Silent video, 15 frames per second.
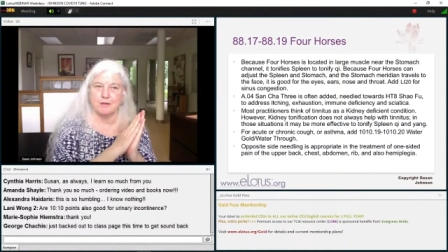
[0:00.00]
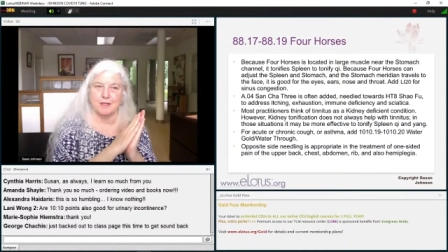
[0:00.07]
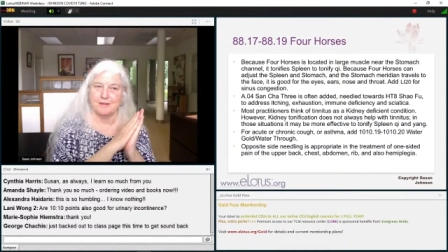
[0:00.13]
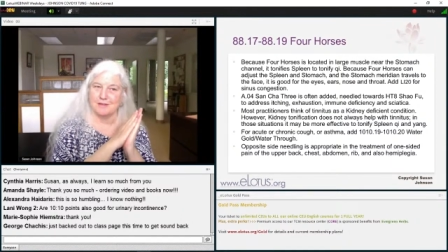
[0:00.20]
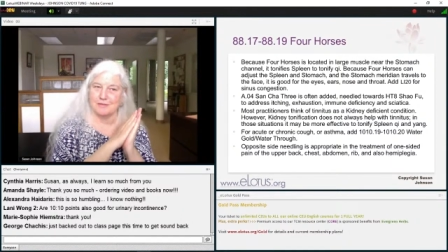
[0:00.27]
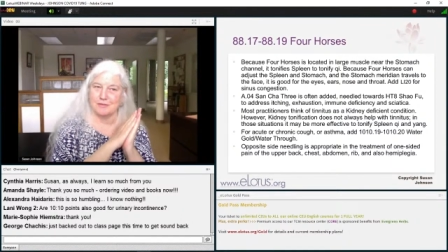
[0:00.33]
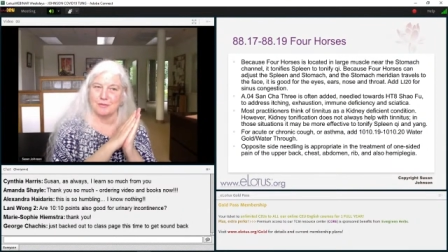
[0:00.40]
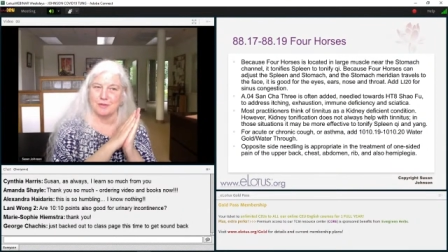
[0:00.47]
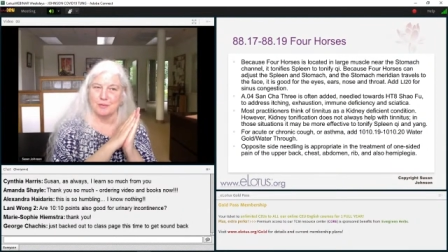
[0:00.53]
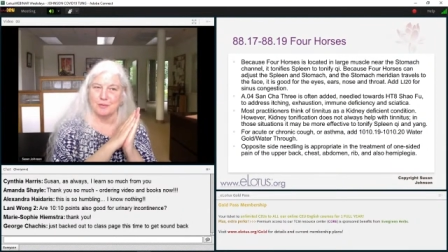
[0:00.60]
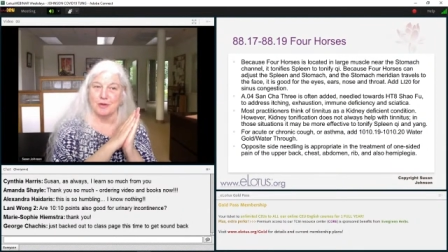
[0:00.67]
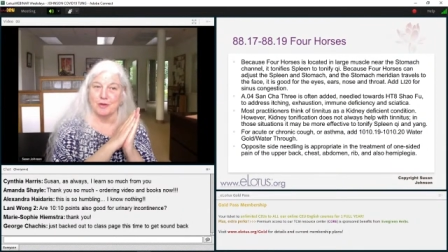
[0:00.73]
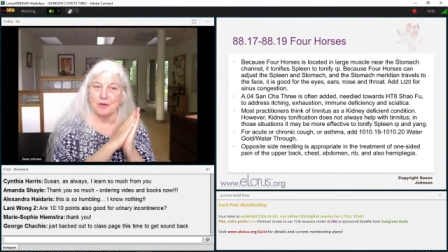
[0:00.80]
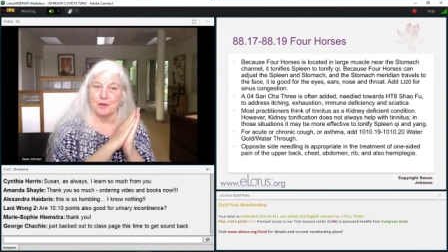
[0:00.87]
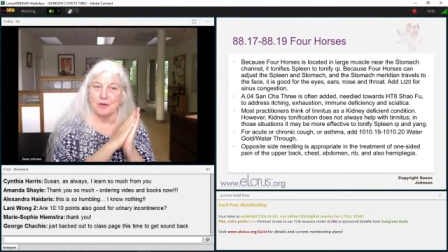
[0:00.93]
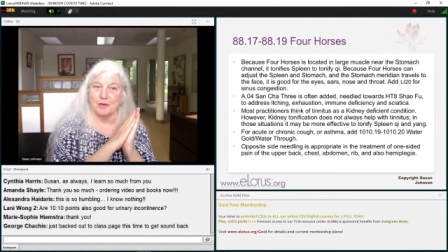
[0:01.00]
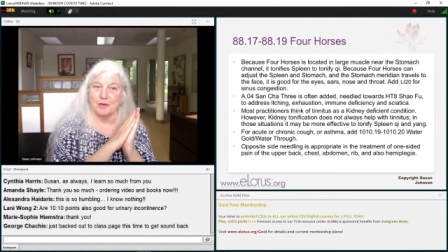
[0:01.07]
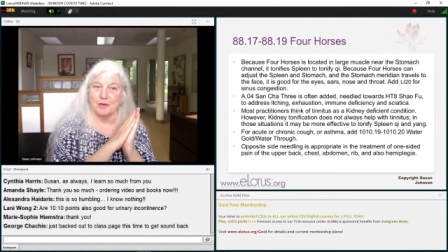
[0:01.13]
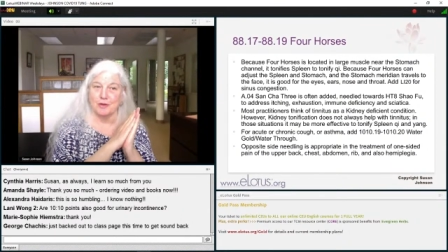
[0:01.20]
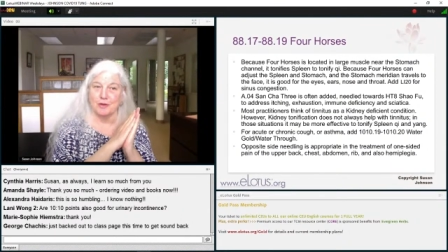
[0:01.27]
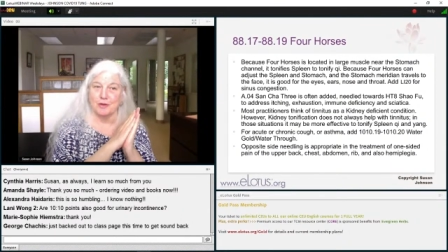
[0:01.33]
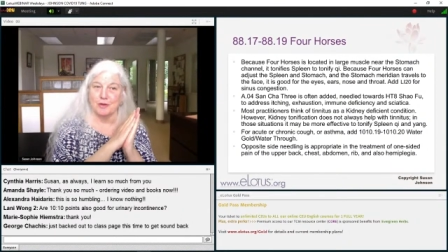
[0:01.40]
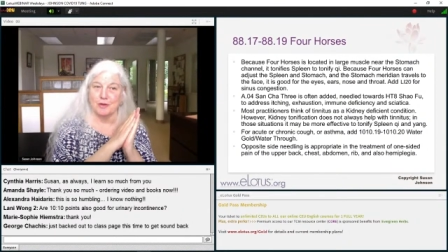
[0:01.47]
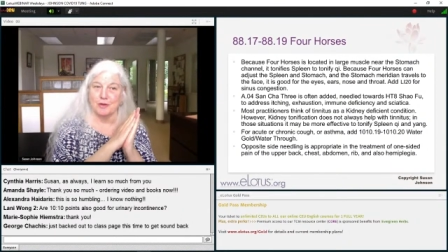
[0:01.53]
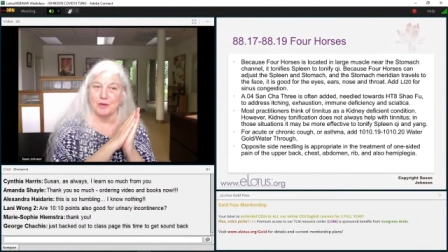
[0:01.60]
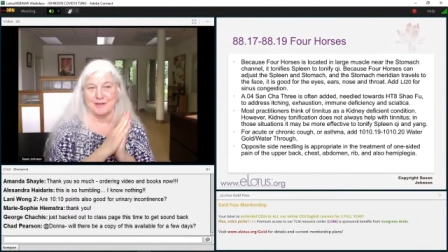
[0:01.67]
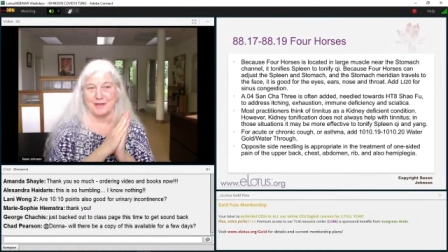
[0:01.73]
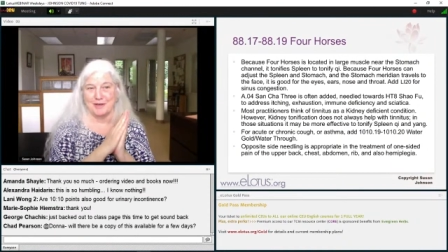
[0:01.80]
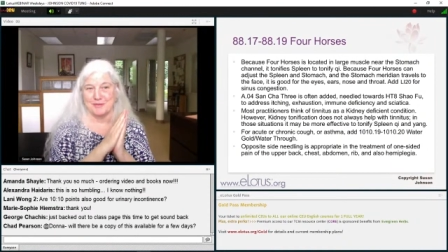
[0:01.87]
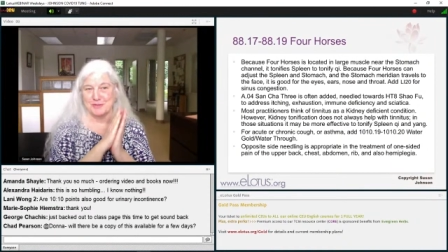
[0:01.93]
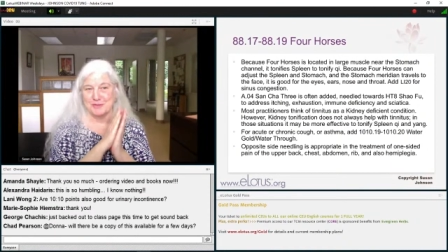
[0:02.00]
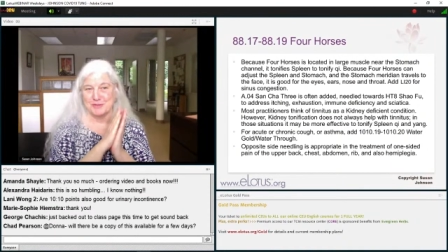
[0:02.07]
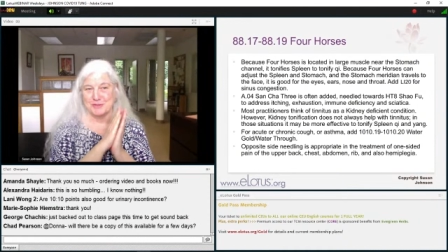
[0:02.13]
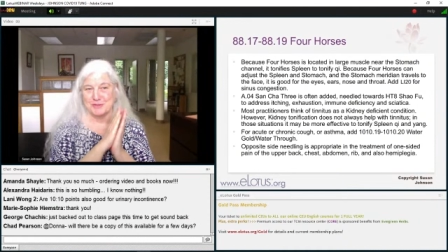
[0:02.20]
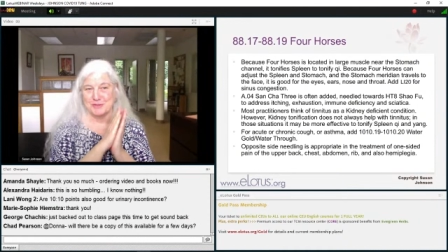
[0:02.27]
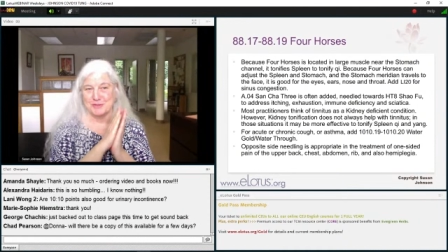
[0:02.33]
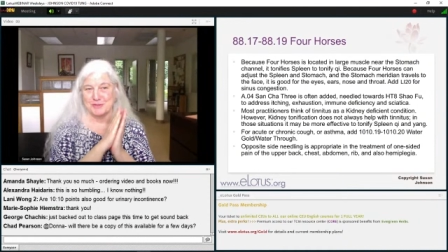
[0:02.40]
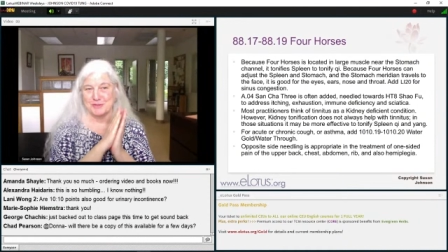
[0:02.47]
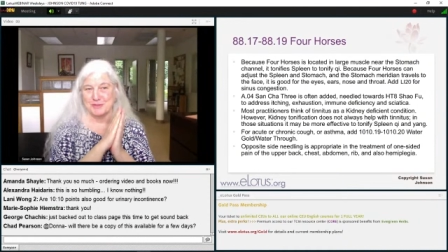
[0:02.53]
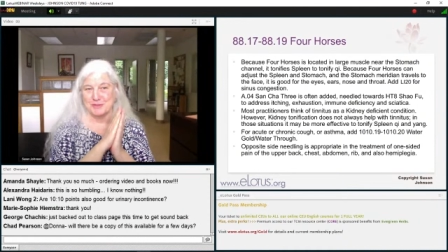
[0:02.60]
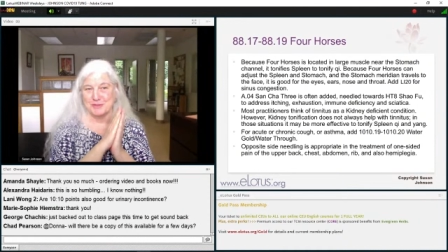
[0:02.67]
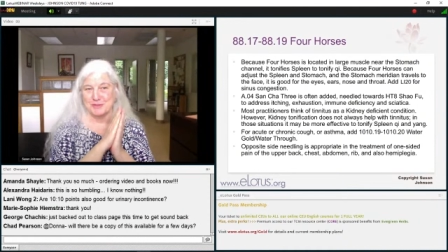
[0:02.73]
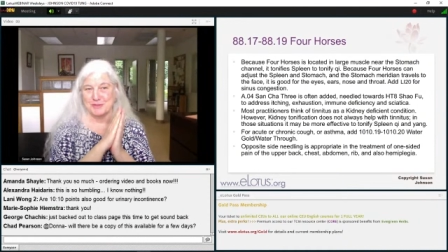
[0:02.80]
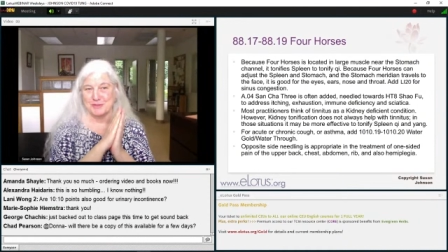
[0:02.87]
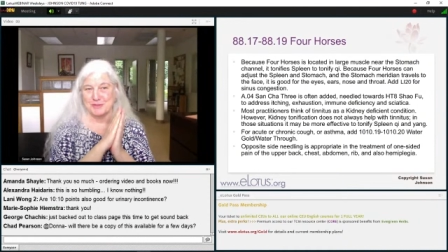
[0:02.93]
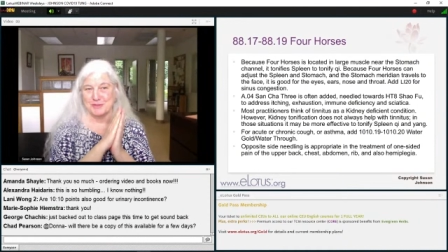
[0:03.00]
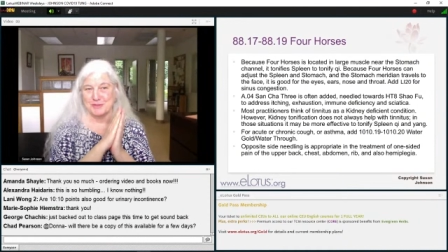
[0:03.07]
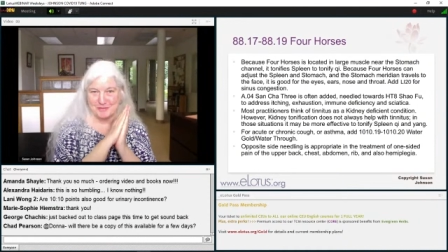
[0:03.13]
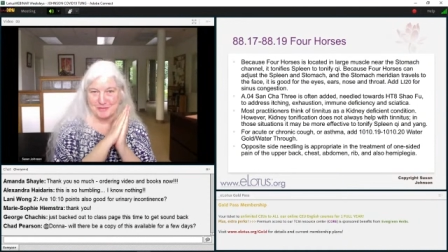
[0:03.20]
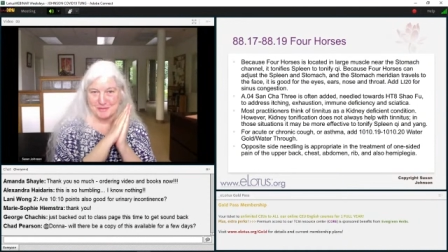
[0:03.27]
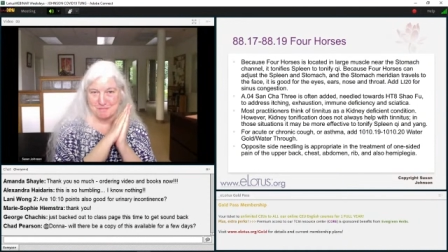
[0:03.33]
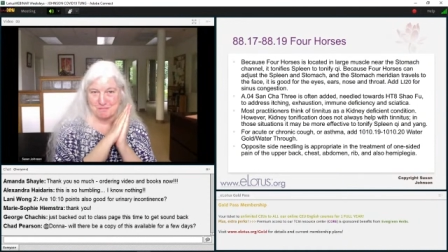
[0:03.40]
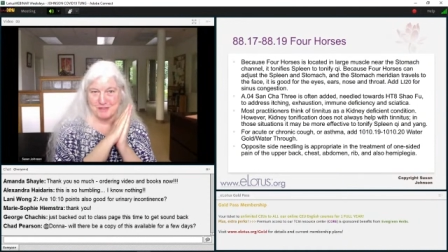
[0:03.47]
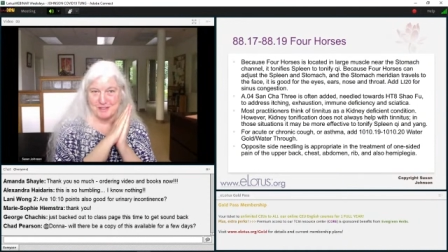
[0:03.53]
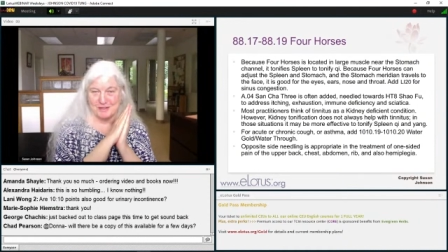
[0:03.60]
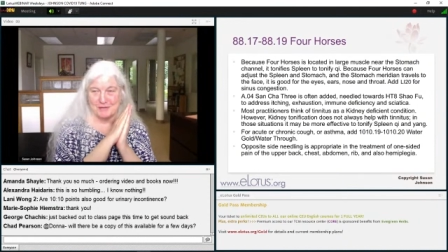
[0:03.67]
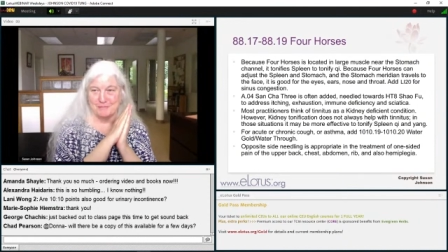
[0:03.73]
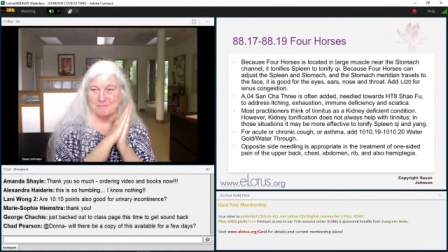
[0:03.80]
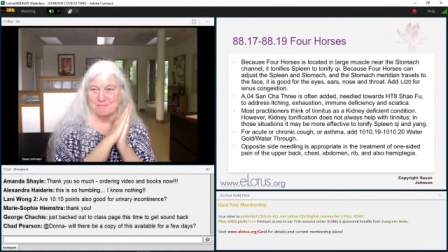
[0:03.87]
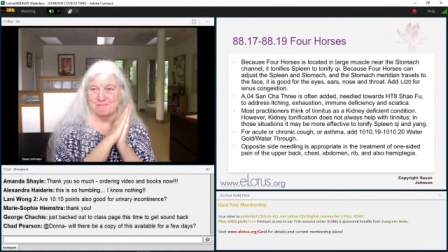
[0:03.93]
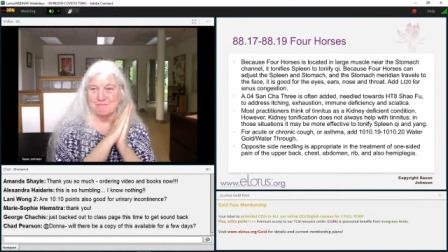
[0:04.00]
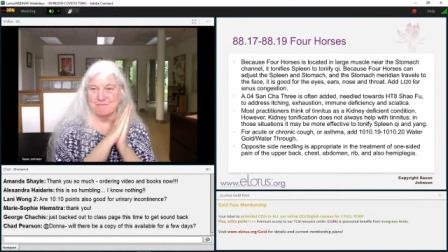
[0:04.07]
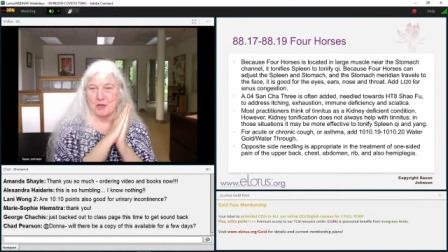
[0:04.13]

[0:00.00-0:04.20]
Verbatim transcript: That doesn't really work, although I did that when I was in school sometimes when I was, you know,